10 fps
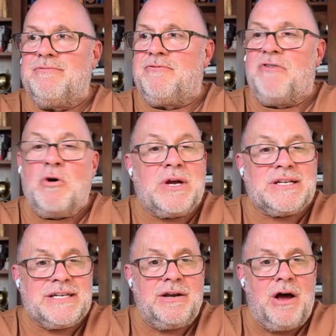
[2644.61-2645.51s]

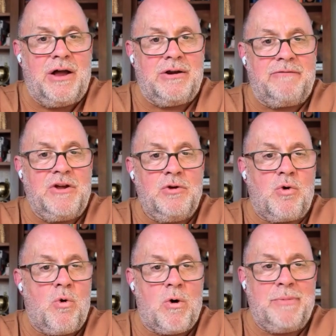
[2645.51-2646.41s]
focus it on a few
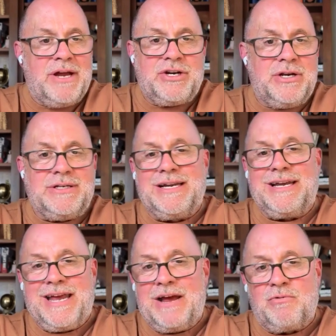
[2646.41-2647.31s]
core missions and
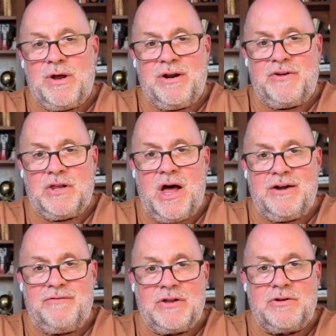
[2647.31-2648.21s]
get rid of a lot
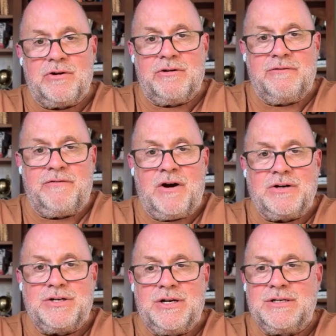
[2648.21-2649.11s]
of other
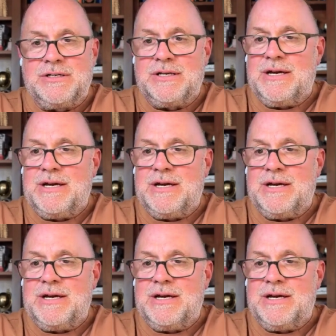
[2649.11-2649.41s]
functions,